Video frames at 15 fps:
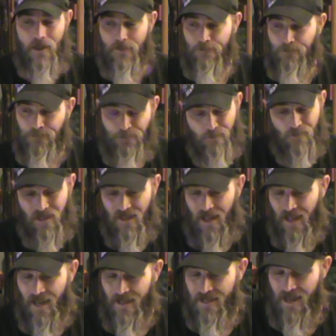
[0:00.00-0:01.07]
it.
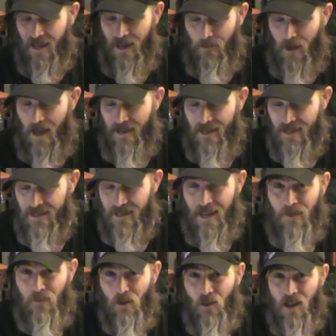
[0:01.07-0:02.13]
Like I said, I've had this
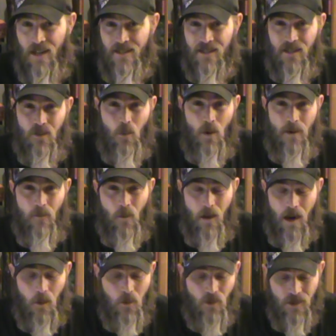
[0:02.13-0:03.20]
game for less than
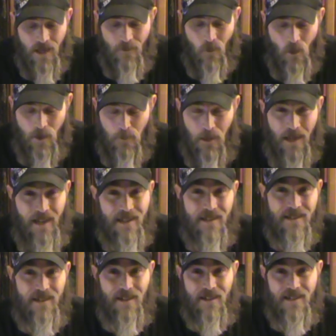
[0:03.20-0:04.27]
24 hours and I've already played it
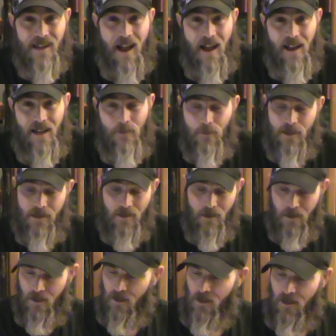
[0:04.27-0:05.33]
six times.
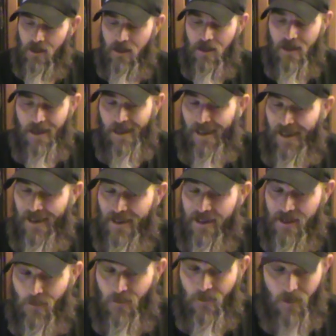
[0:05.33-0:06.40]
And
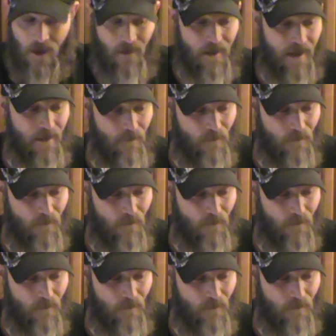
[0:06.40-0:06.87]
it's a very,